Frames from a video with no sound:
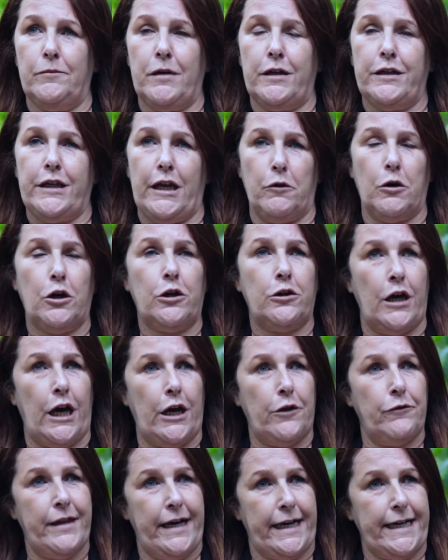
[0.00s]
Now,
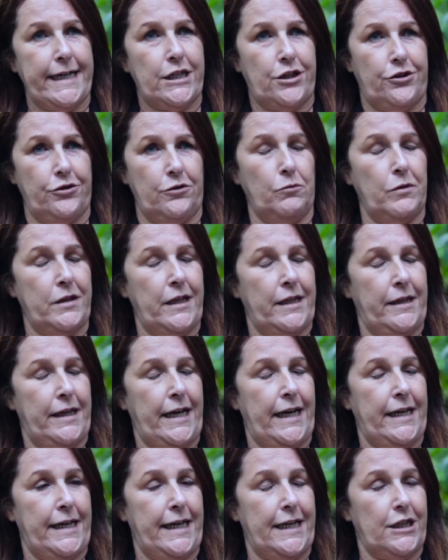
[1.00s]
how that is done within the
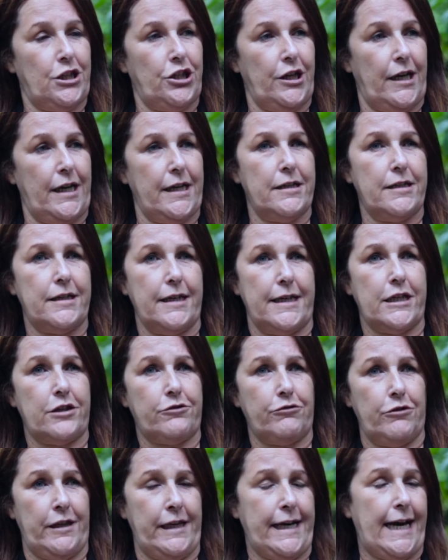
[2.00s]
NHS is
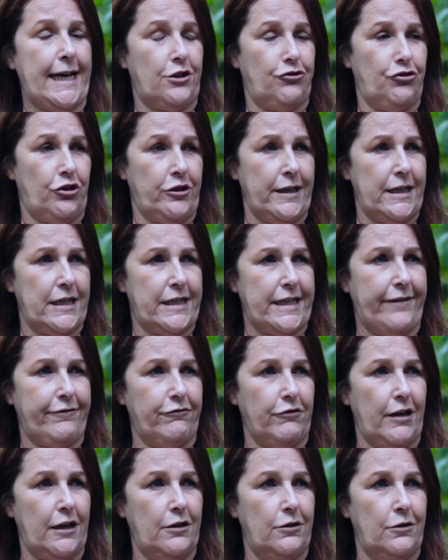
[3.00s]
through the electronic staff
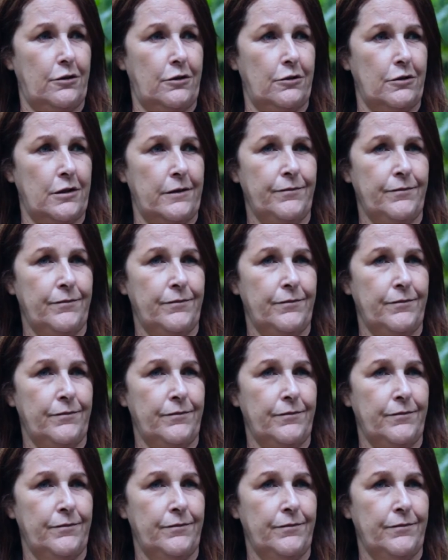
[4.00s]
record.